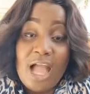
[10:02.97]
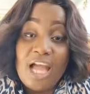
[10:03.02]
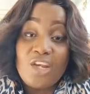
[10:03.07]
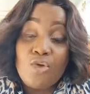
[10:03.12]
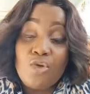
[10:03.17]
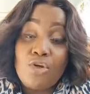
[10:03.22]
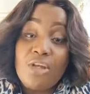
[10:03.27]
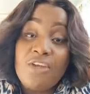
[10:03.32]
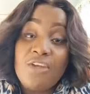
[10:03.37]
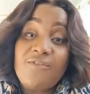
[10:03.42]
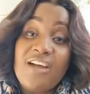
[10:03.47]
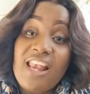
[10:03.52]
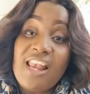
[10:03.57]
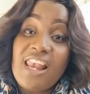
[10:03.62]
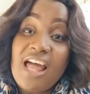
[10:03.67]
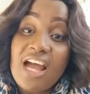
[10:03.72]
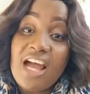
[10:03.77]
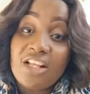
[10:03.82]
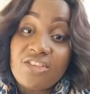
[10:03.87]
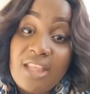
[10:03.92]
I don't know if a
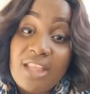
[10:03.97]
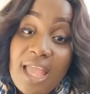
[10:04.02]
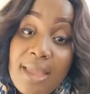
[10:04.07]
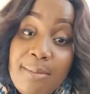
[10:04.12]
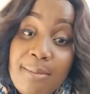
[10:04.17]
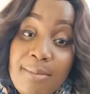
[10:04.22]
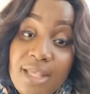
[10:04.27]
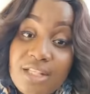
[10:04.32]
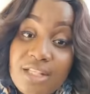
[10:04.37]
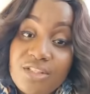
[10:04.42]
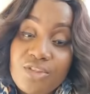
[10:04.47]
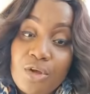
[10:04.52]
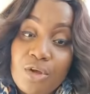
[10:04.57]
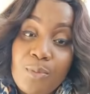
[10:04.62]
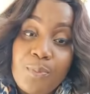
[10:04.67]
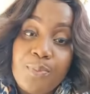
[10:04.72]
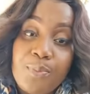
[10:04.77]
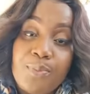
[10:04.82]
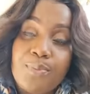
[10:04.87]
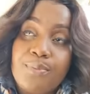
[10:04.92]
long time mix
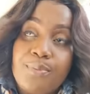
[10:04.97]
up